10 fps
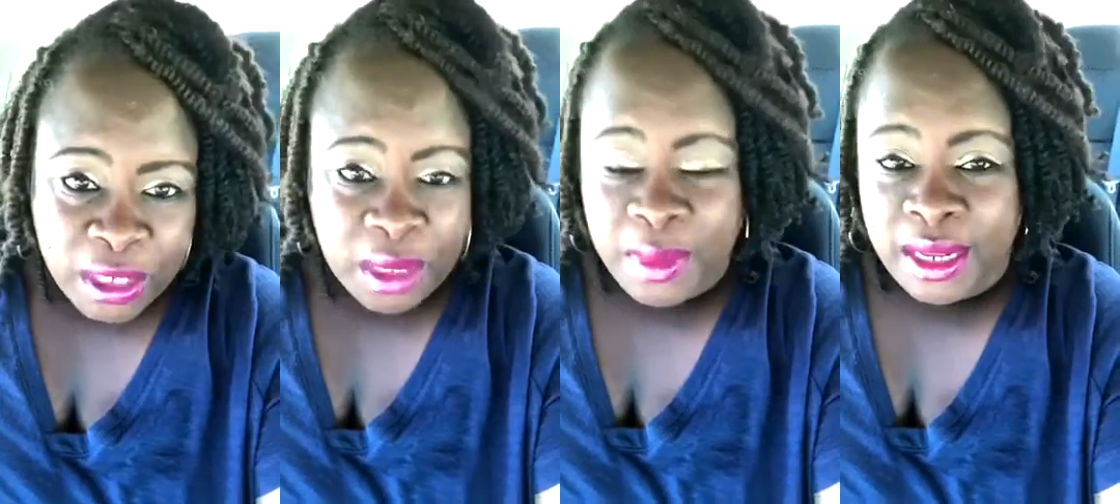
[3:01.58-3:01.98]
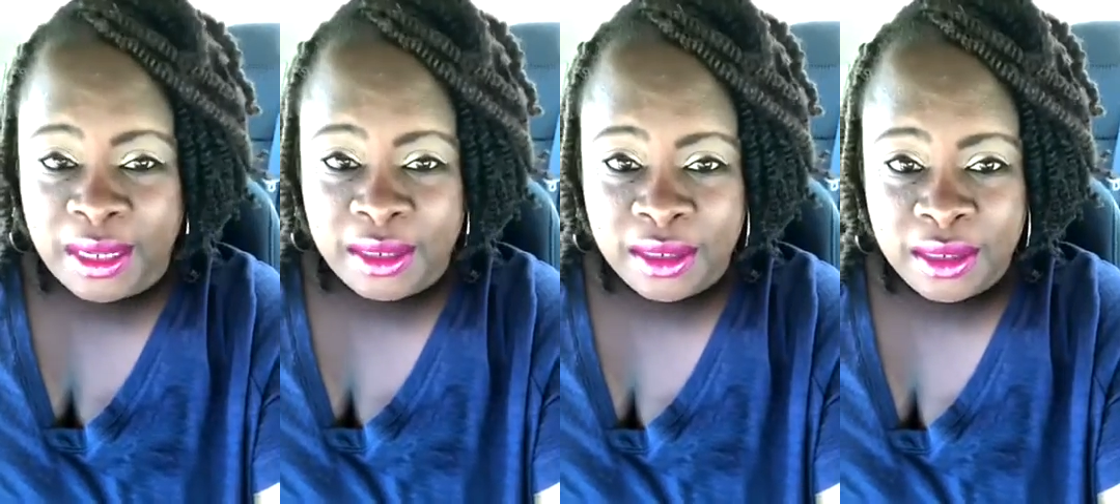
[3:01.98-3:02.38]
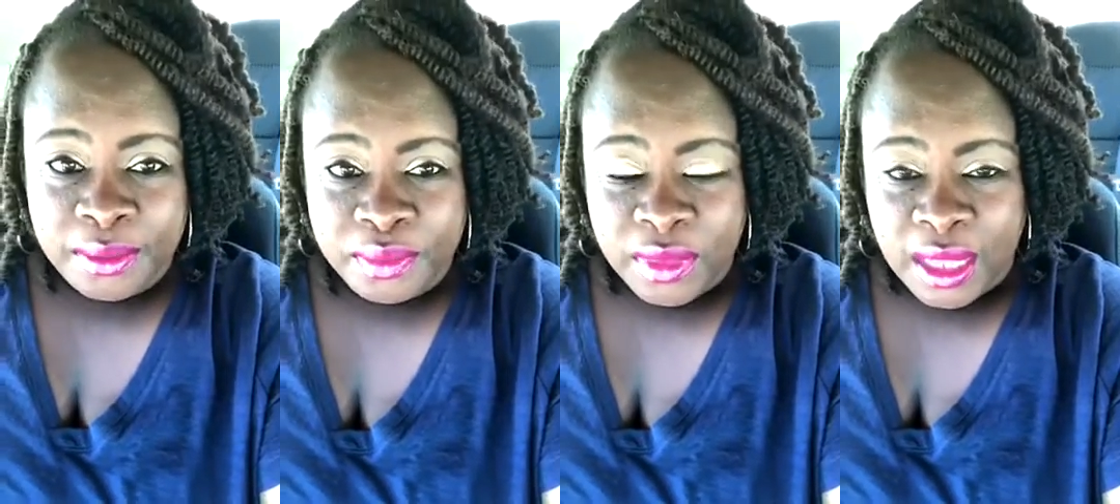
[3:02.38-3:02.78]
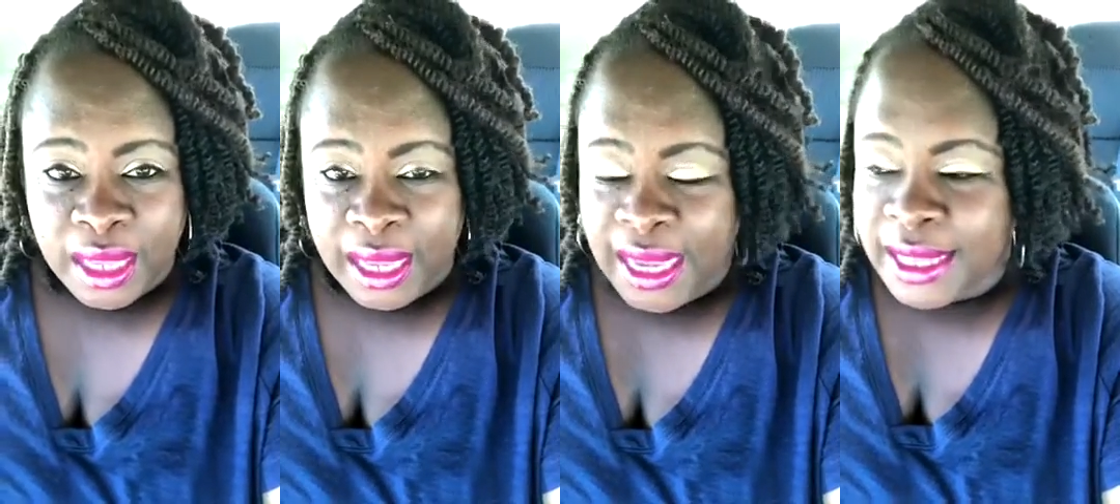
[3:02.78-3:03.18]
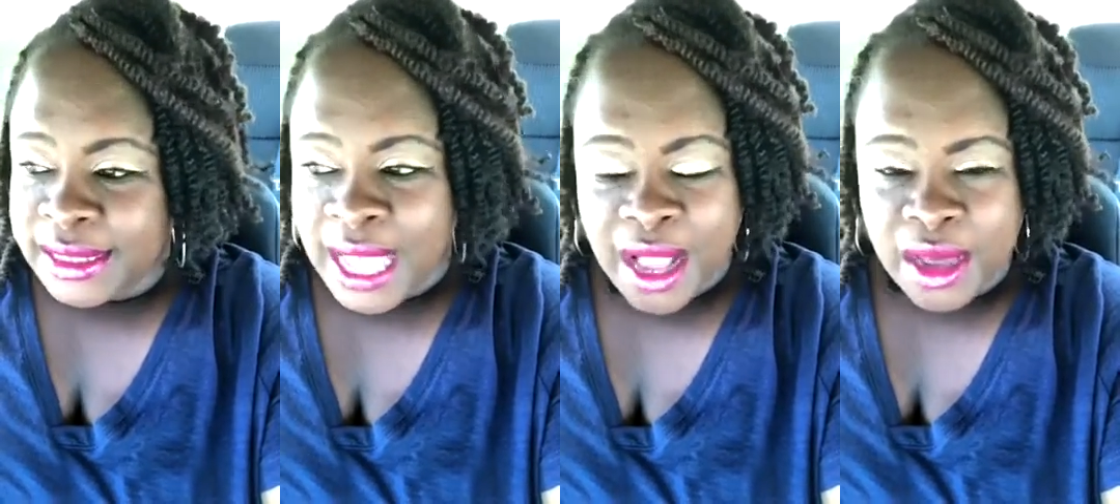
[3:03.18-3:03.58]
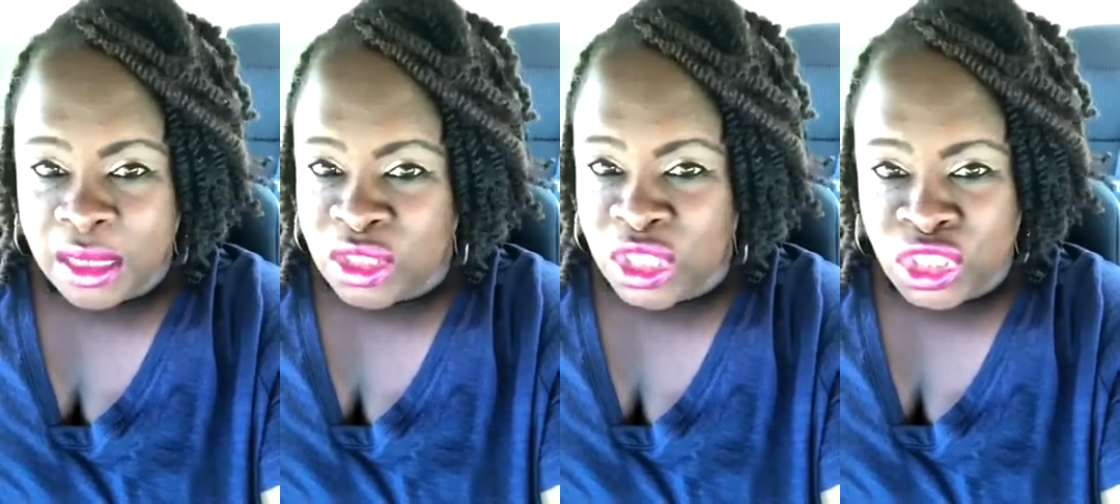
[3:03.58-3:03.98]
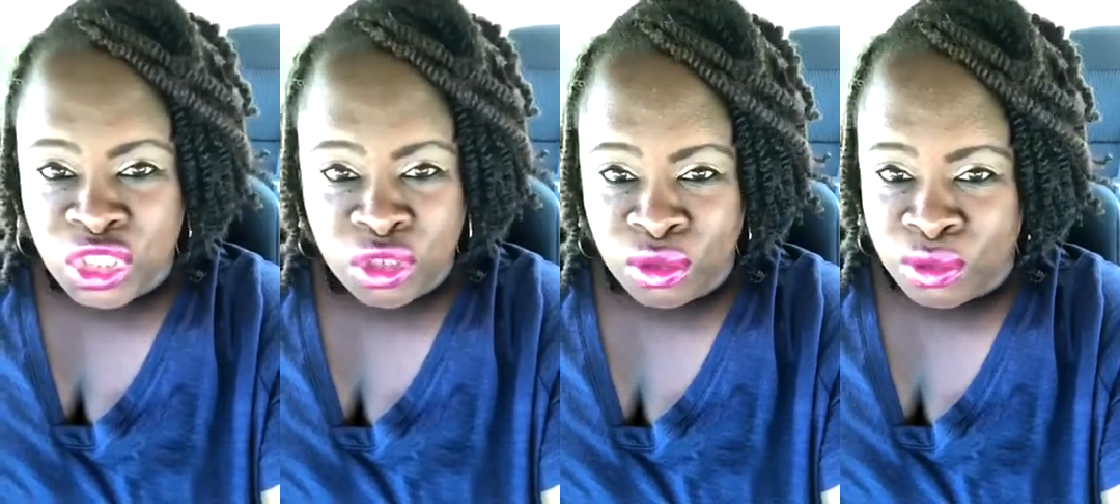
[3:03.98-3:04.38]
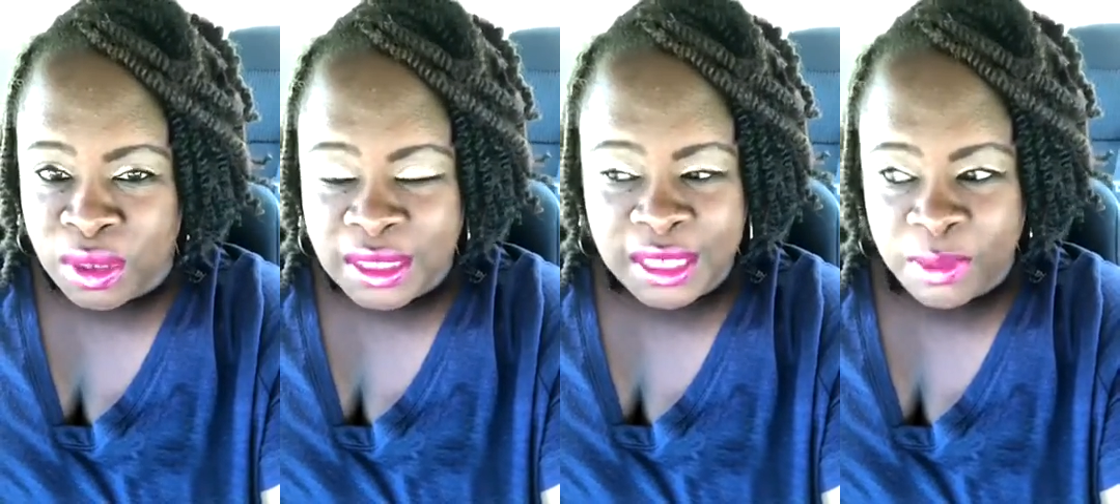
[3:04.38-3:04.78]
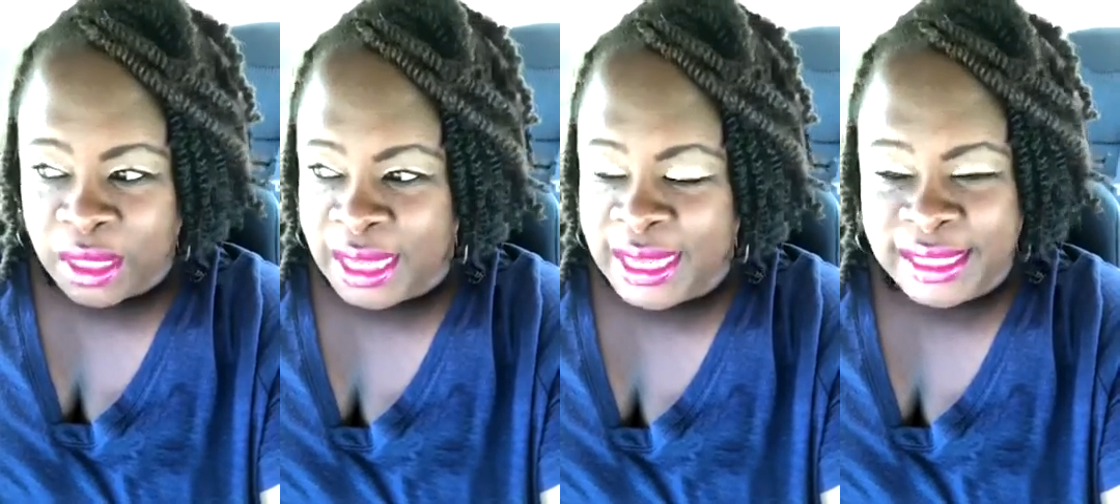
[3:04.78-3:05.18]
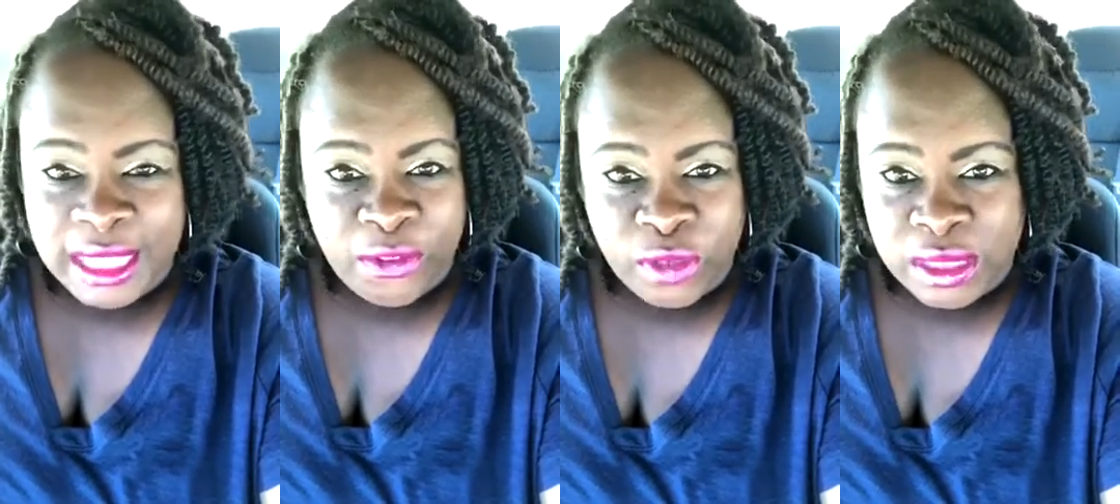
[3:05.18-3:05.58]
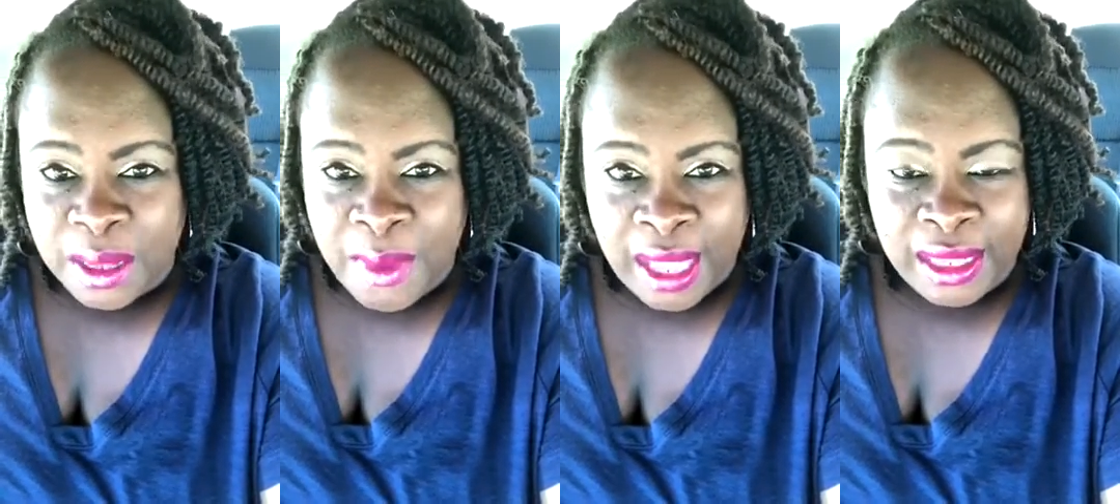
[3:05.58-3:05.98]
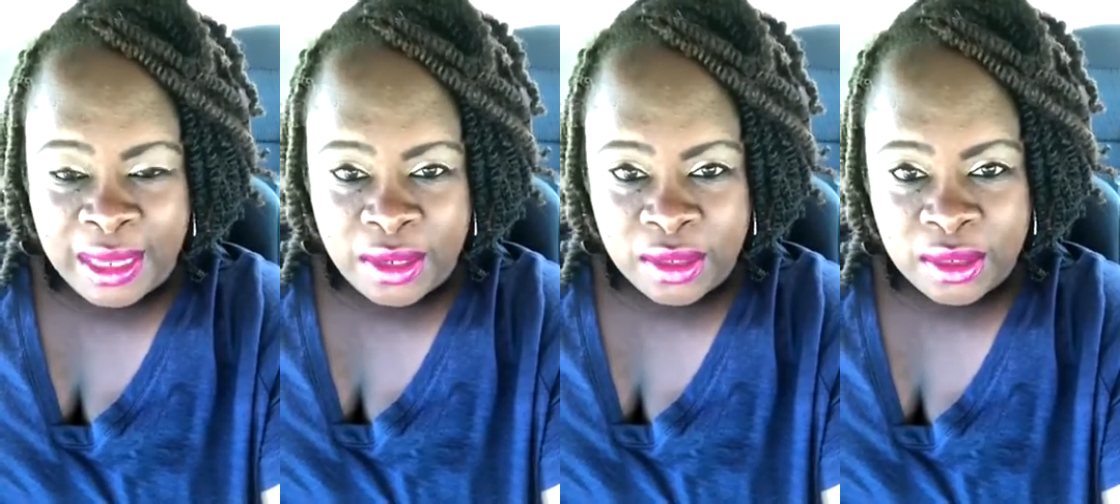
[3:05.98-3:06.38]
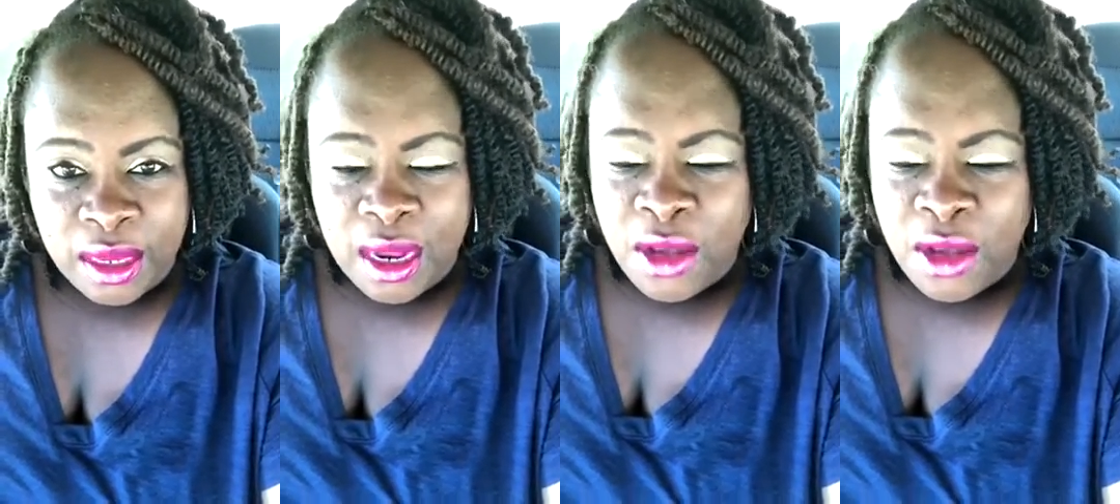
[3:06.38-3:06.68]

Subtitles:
him in it. He is not going to send you something that he sent for somebody else.